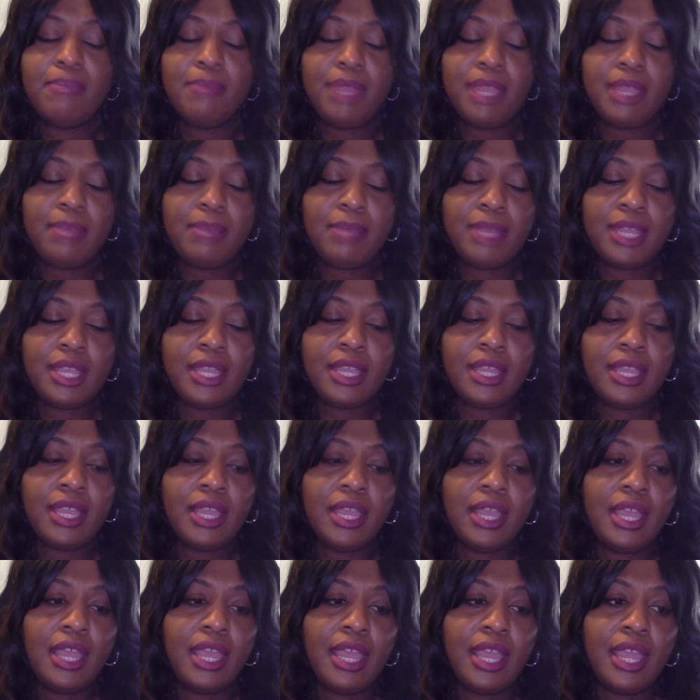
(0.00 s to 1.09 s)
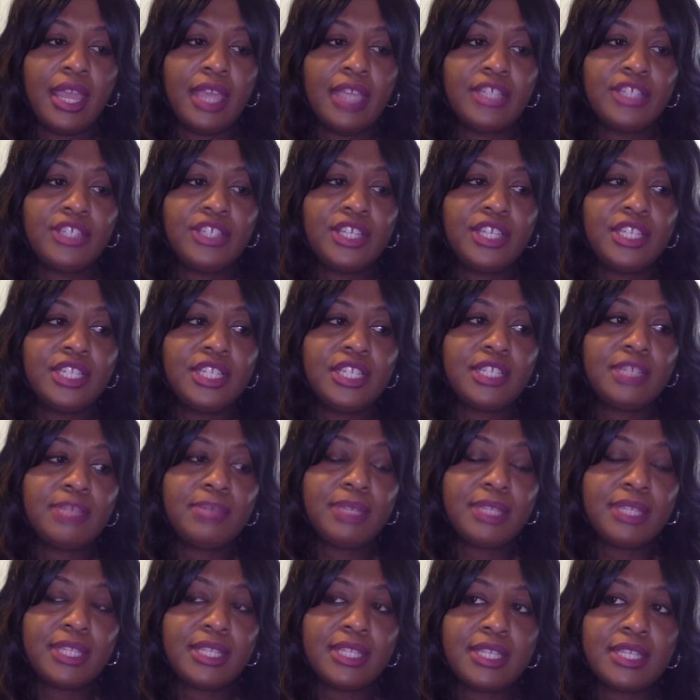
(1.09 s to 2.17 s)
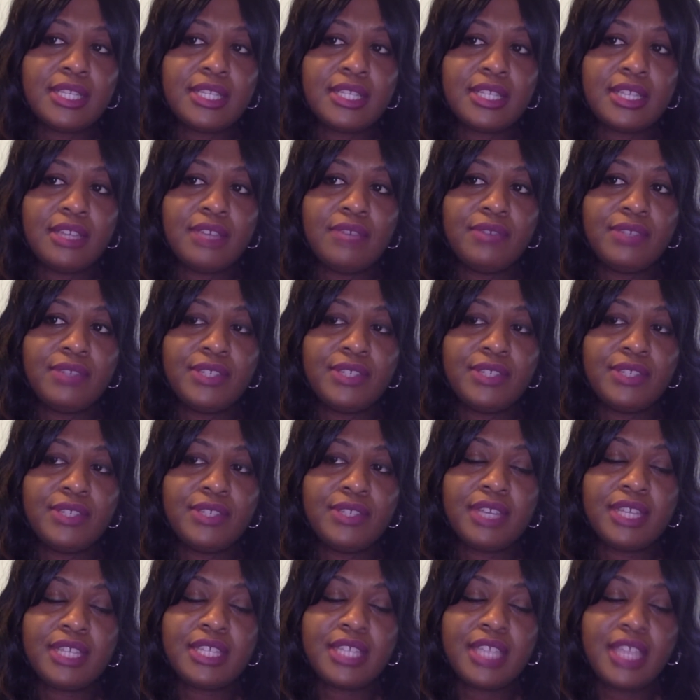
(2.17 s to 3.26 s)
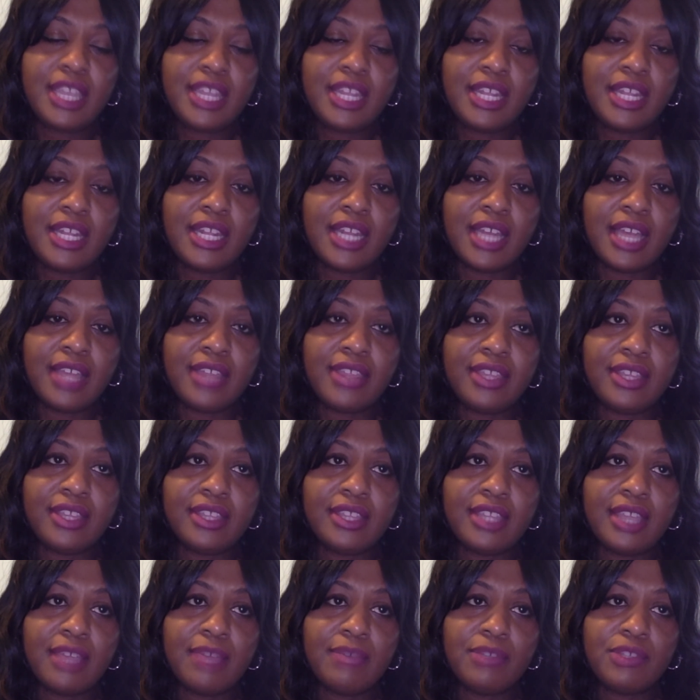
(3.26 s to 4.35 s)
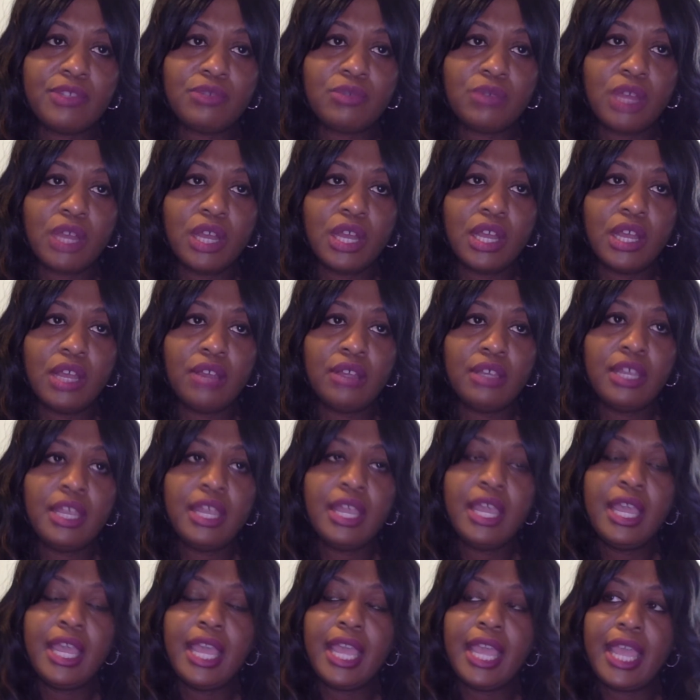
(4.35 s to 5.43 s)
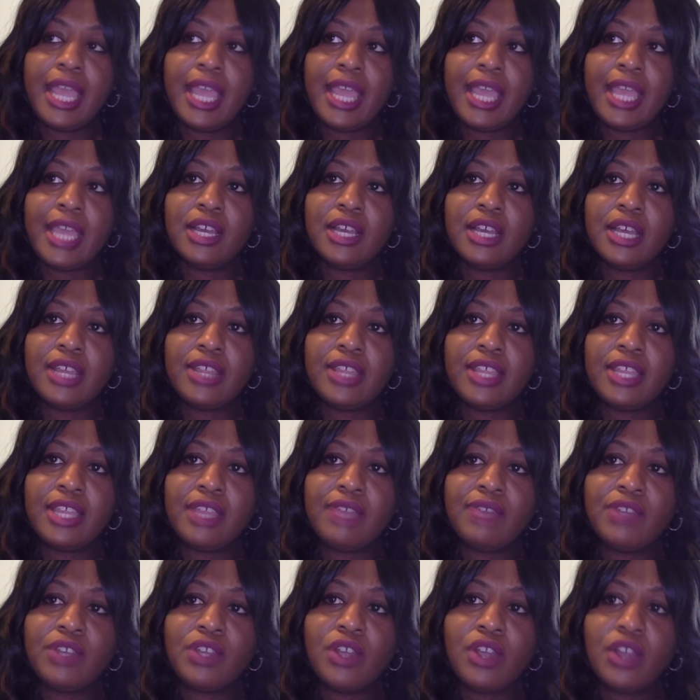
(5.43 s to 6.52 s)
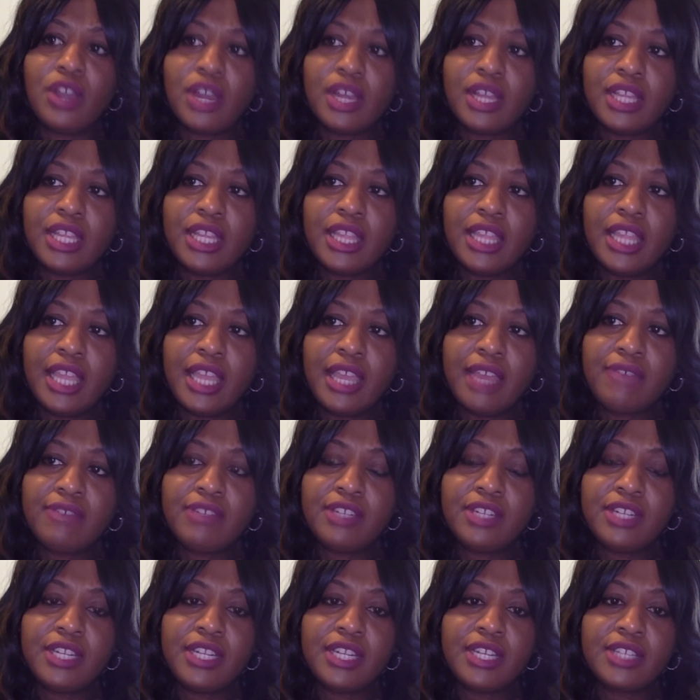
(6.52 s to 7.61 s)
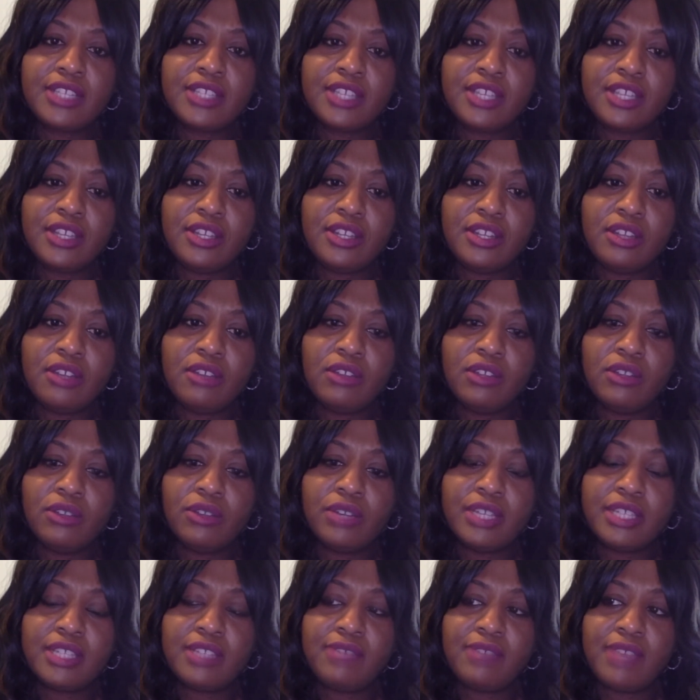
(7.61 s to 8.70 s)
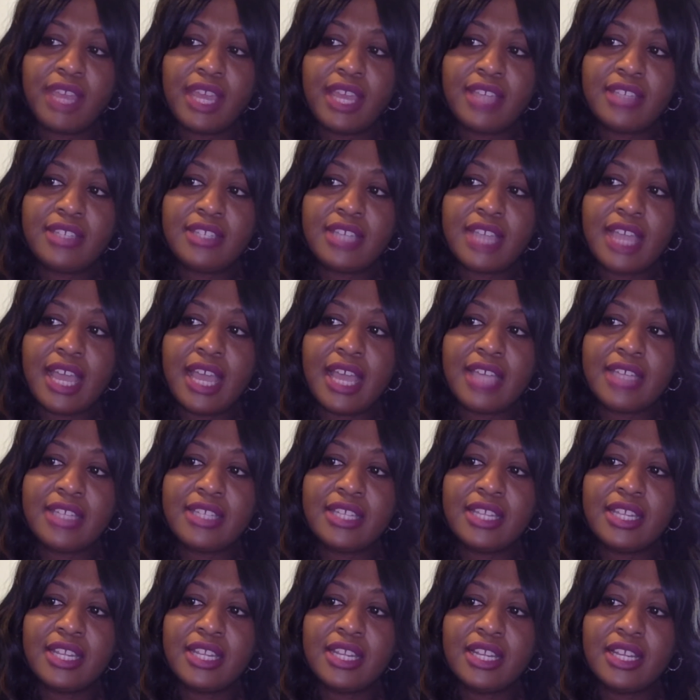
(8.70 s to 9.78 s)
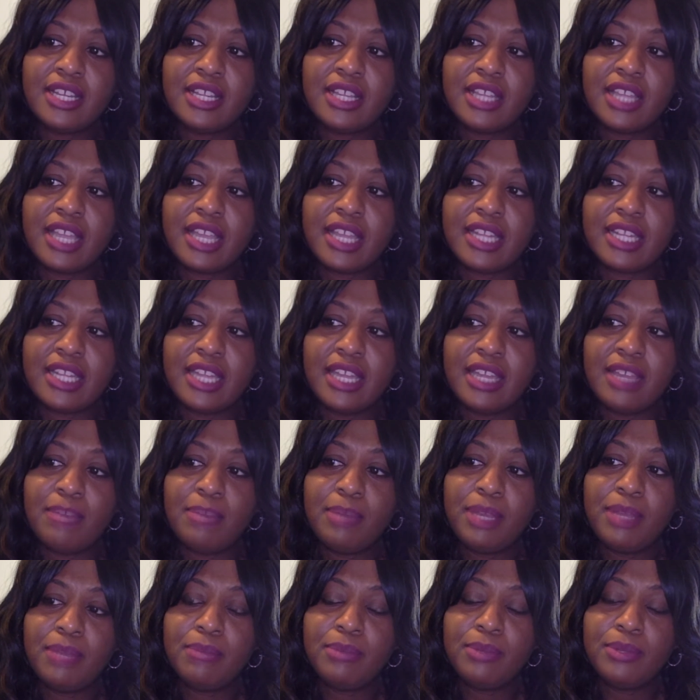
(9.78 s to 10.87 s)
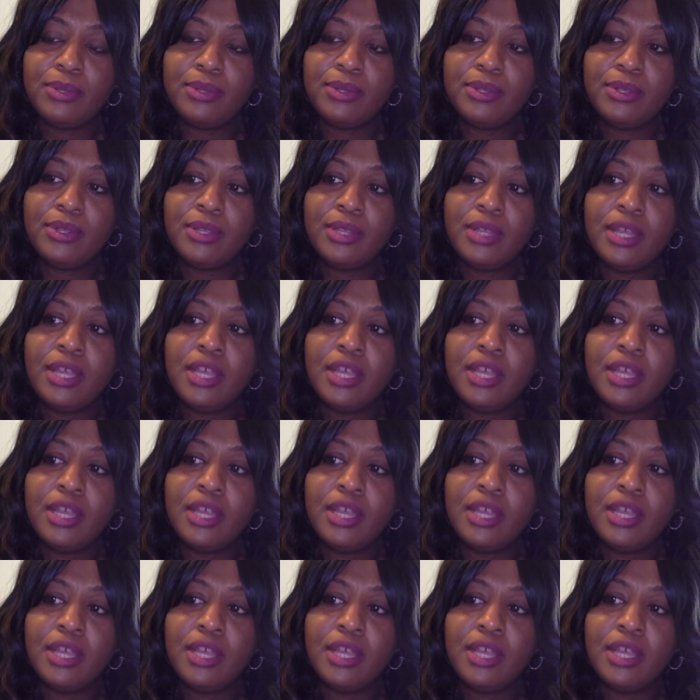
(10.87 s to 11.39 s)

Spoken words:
Mimi. And she dismisses herself when stuff gets heated. I think that was wrong. And I think even Carly left. And the next thing you know, aggressive ass Ty is sitting there like a damn pit bull